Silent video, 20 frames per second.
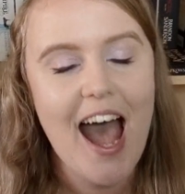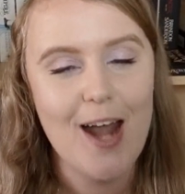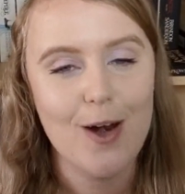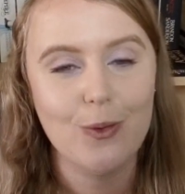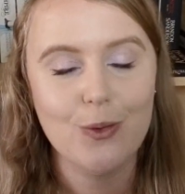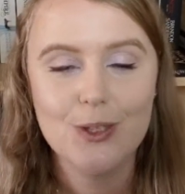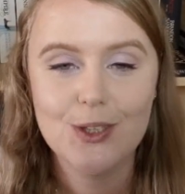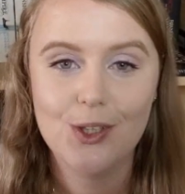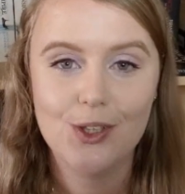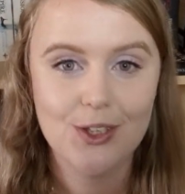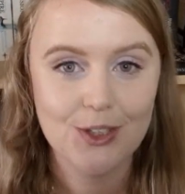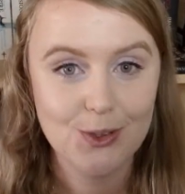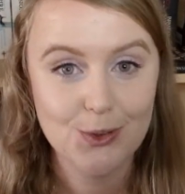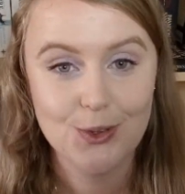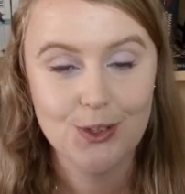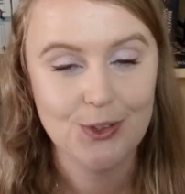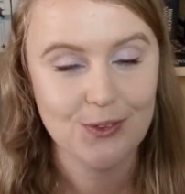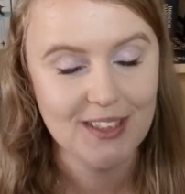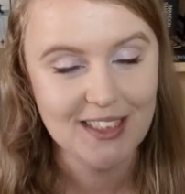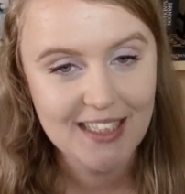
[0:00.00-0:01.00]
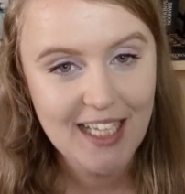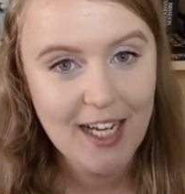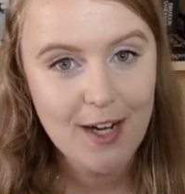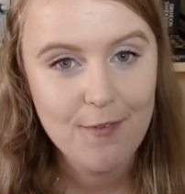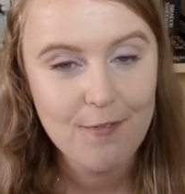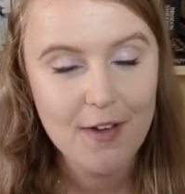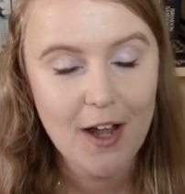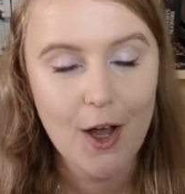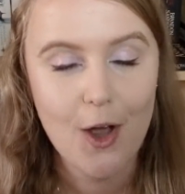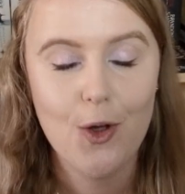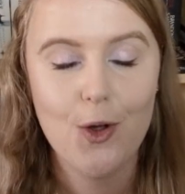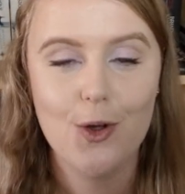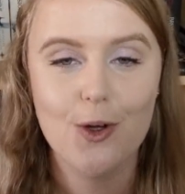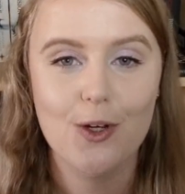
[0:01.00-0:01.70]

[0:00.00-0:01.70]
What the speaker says: and also the sorceress Yennefer,